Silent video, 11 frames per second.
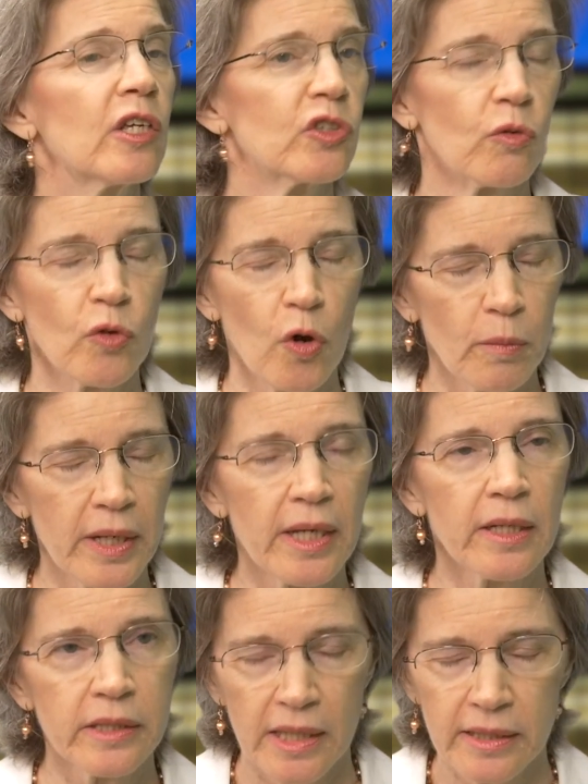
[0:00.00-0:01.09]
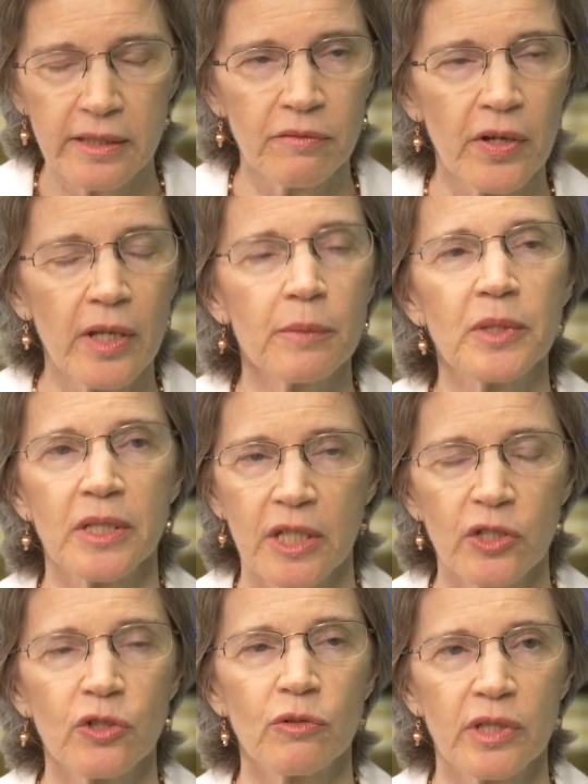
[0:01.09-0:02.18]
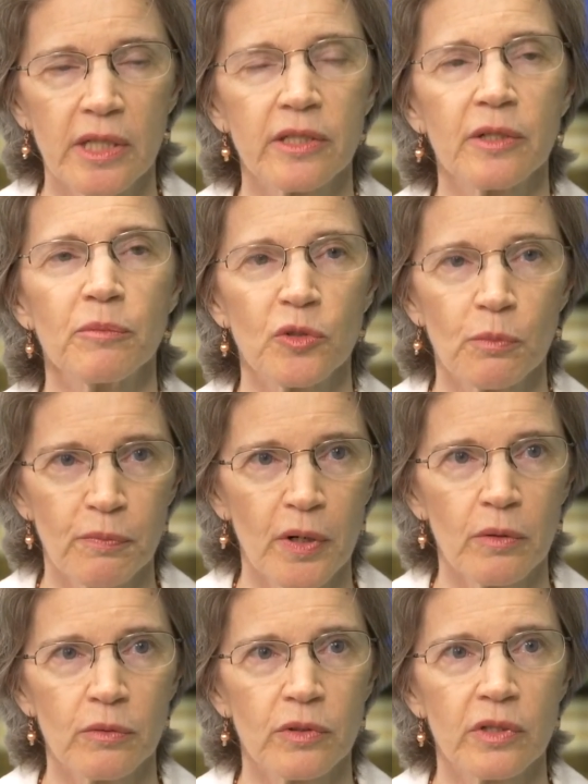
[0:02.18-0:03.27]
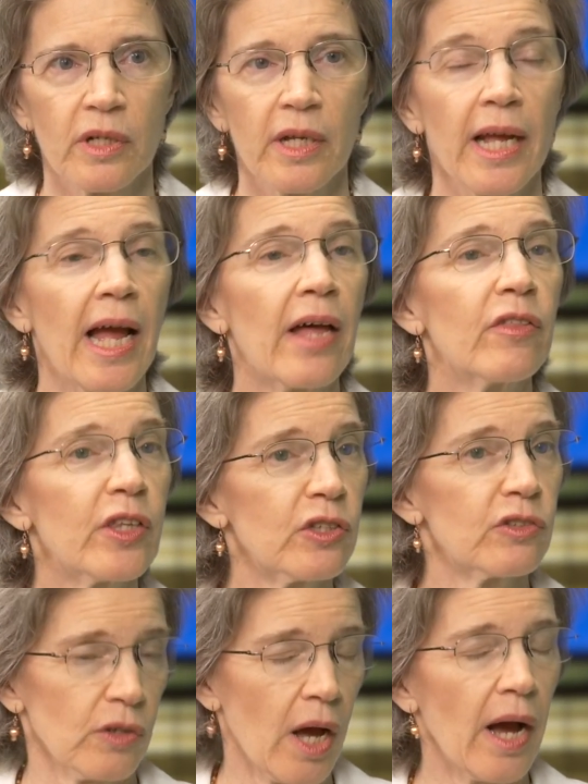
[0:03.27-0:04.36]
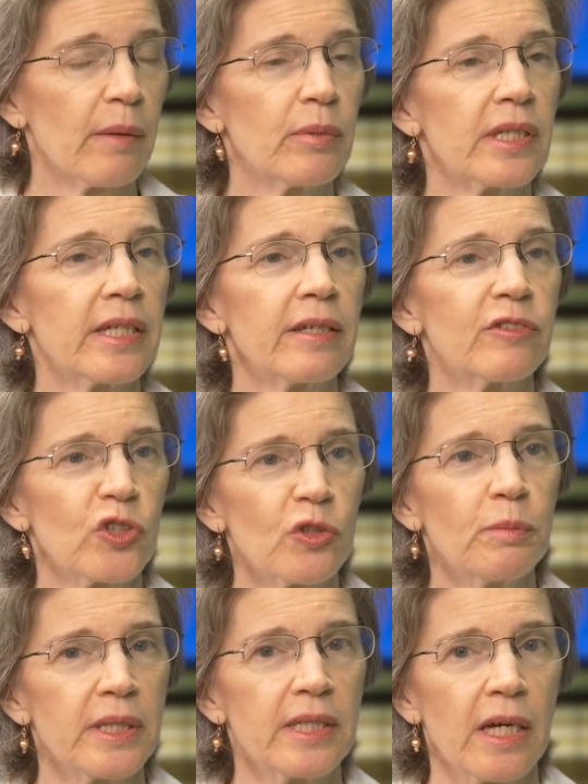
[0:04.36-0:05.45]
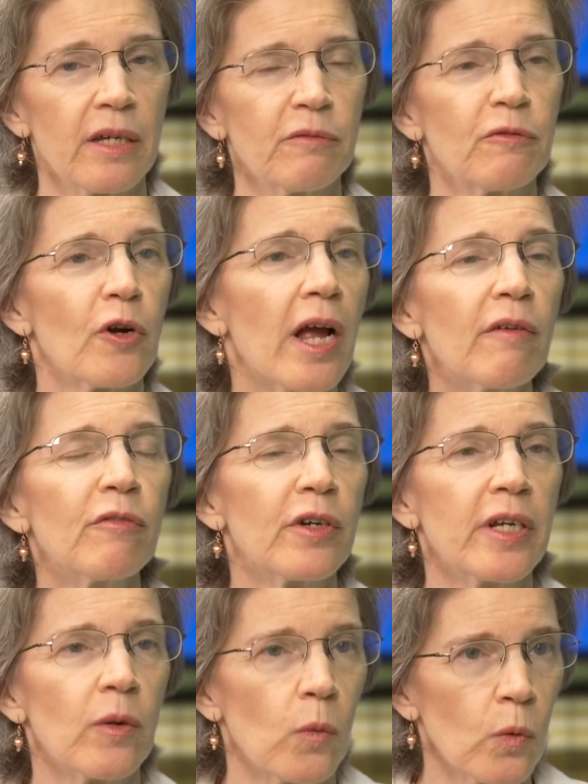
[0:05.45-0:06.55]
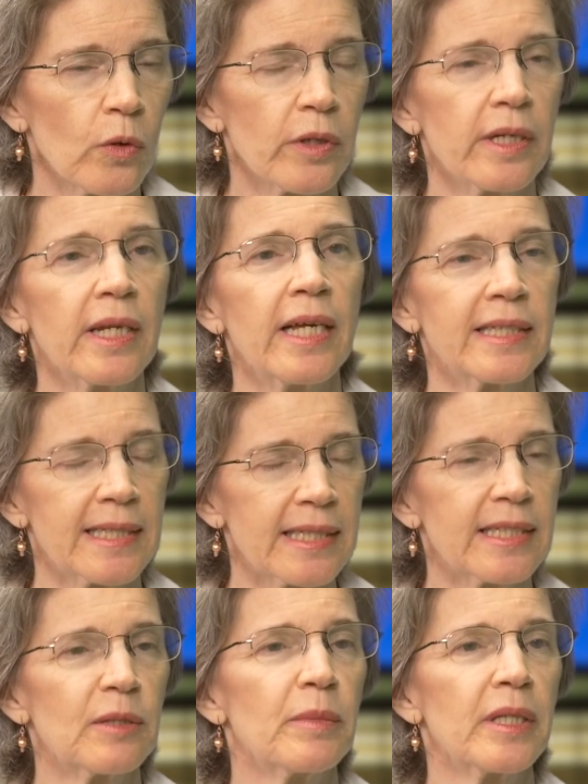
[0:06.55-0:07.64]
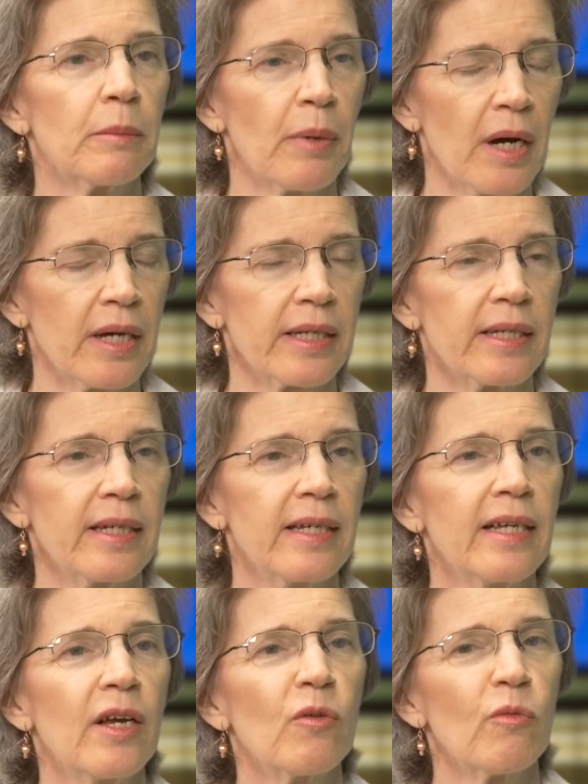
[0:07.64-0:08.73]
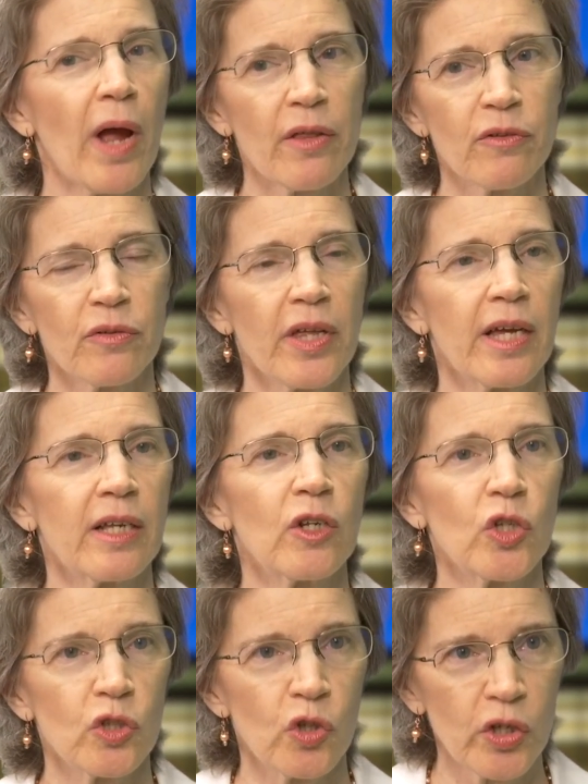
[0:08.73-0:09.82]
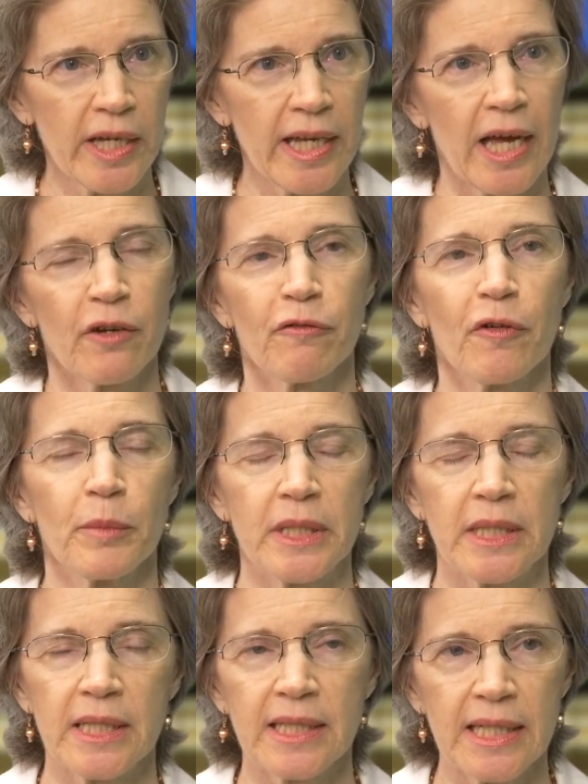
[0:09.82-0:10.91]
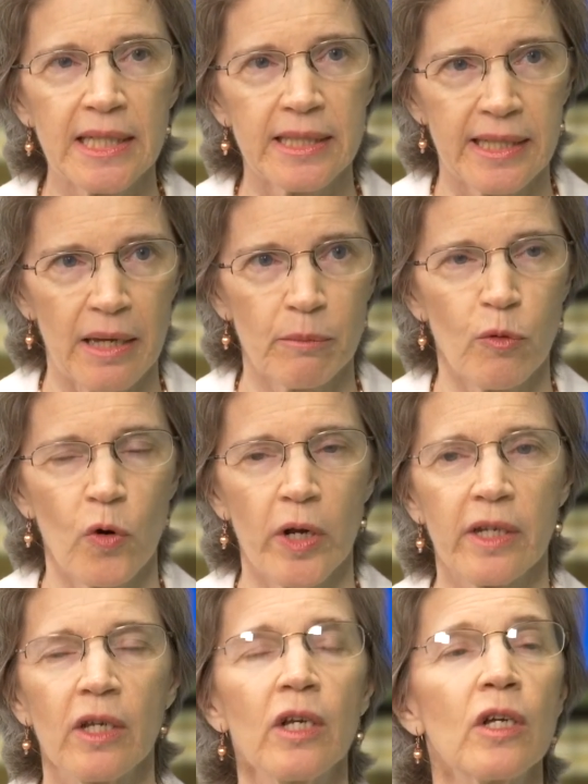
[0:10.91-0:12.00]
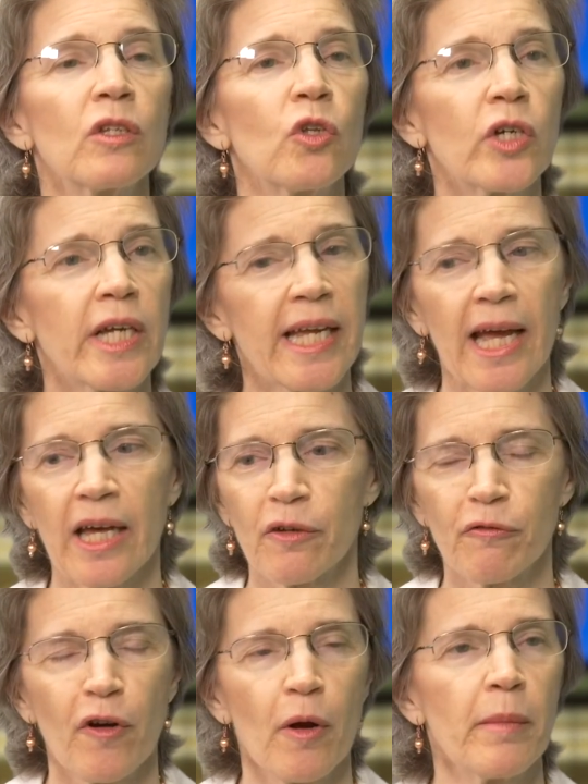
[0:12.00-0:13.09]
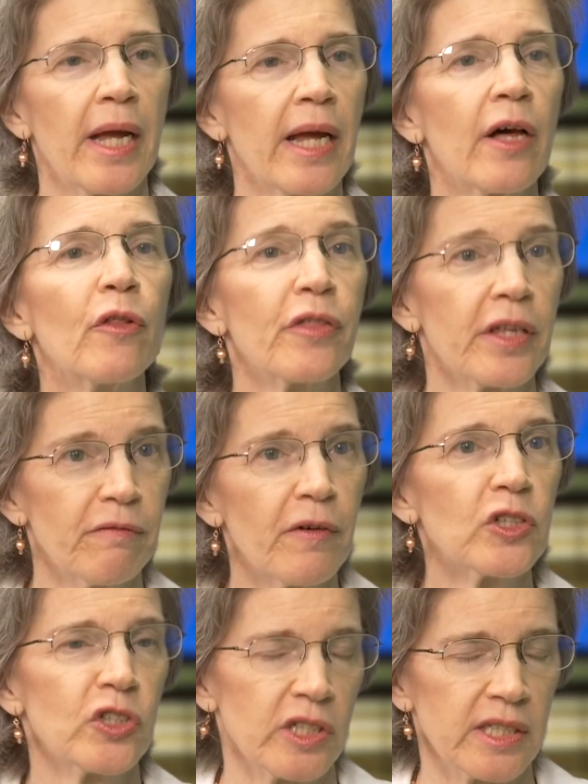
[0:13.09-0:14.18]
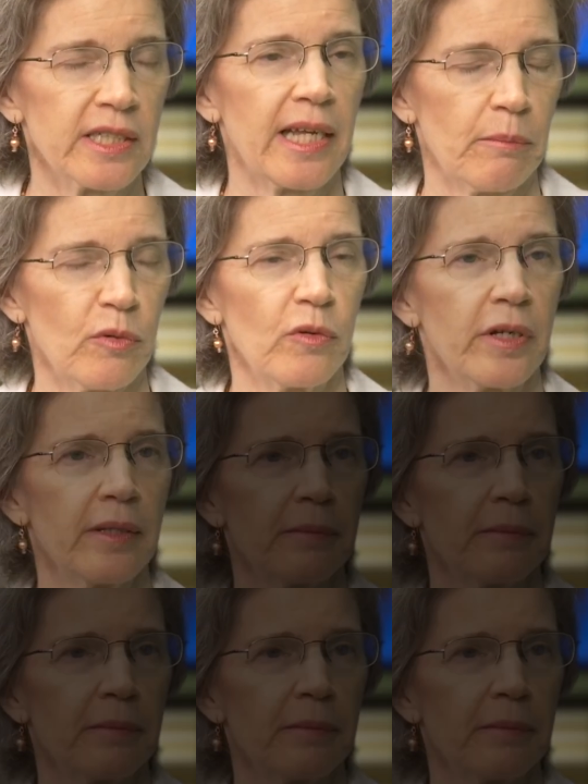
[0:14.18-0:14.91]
So nobody else has developed a tissue systems approach. And this, I believe, should be done for every organ and system in the body rather than looking at it from a disease standpoint, looking at it from a healthy function standpoint.